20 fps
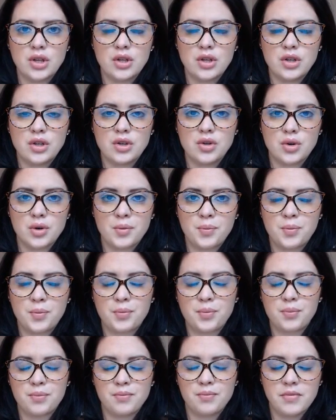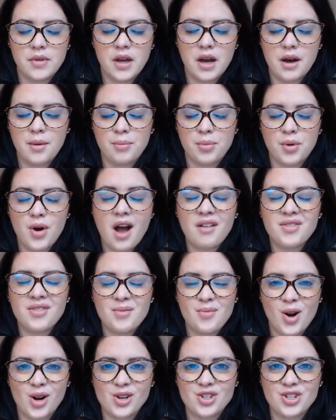your profit
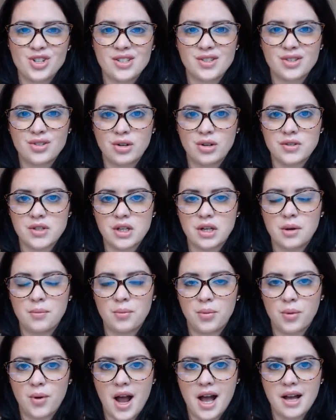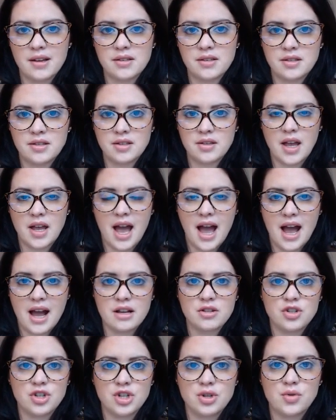margins start to compress
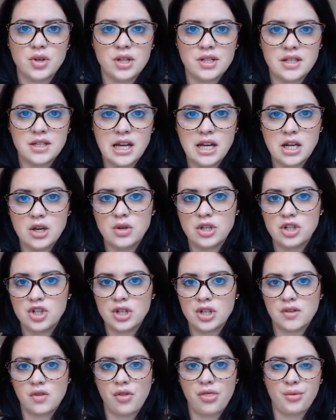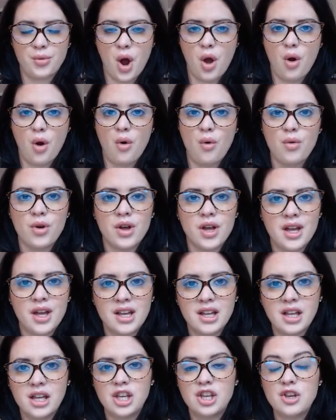as you continue to just throw
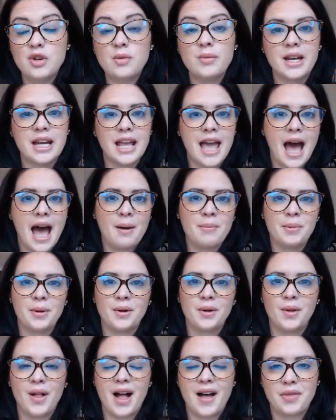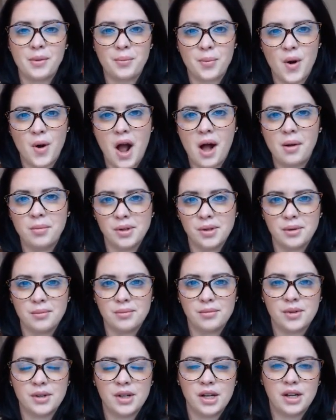human capital at the problem,
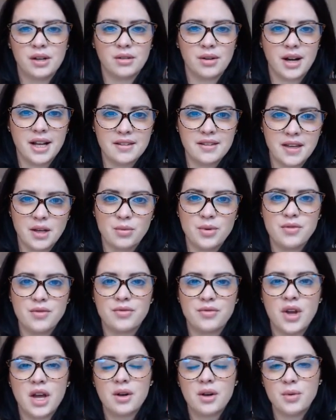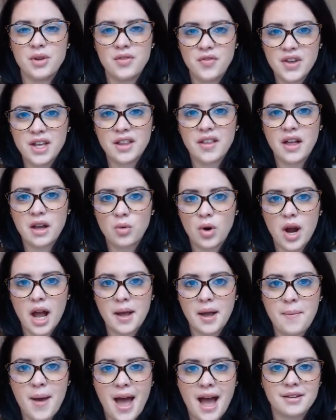right? Like we feel like we're at
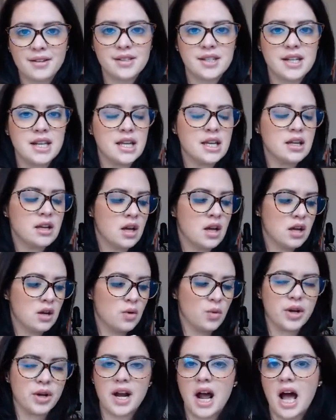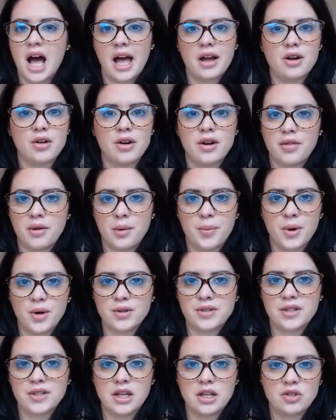capacity. We're going to hire another
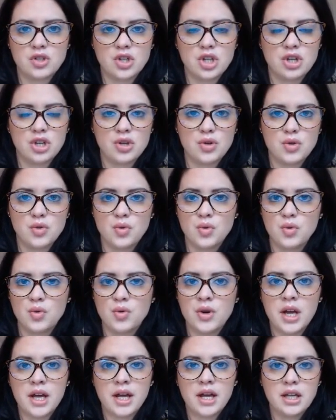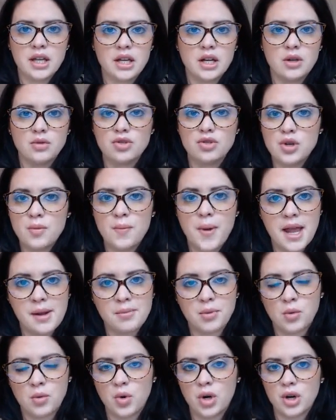person to, do
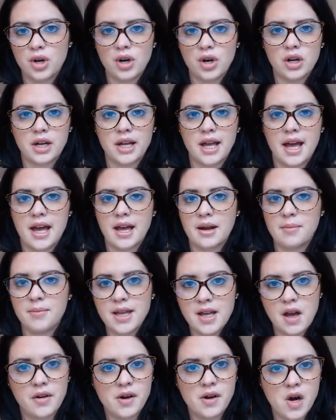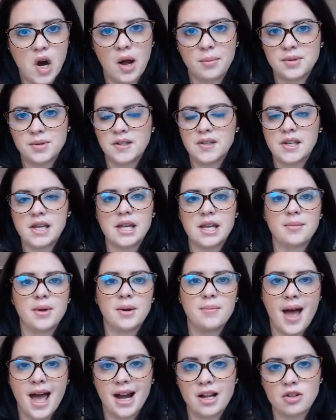paperwork and be on our ops team and
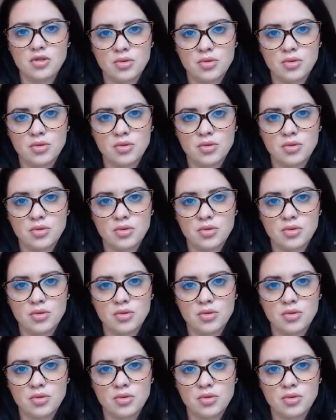manage